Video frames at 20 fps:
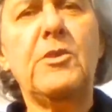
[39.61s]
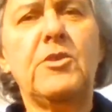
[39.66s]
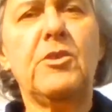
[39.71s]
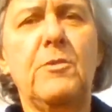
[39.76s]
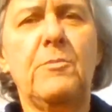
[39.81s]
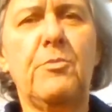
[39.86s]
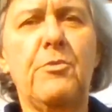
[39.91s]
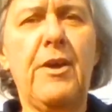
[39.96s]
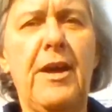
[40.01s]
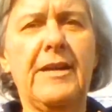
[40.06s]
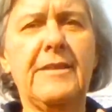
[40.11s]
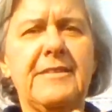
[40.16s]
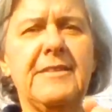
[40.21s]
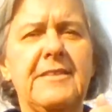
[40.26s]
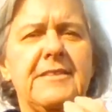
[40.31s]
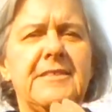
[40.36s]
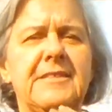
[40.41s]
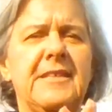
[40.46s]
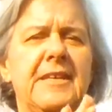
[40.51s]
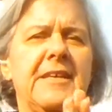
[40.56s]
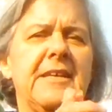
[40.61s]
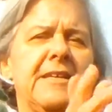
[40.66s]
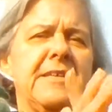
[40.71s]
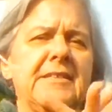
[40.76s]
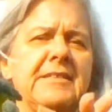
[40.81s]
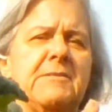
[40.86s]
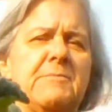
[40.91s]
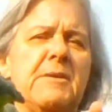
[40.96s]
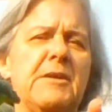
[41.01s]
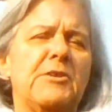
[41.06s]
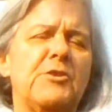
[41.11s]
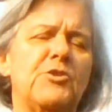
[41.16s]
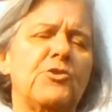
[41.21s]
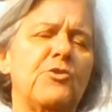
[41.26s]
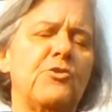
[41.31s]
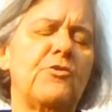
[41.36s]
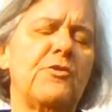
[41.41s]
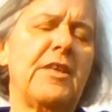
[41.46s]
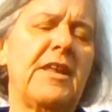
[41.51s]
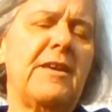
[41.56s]
good practice. Make sure
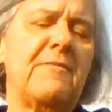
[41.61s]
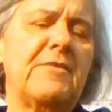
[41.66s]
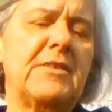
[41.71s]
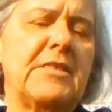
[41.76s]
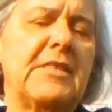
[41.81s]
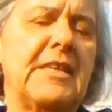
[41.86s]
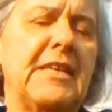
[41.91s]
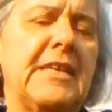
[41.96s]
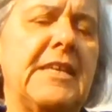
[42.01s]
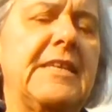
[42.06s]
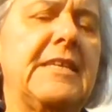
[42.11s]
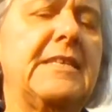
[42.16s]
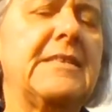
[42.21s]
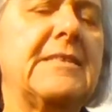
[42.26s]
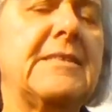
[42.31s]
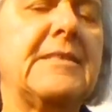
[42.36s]
that everything is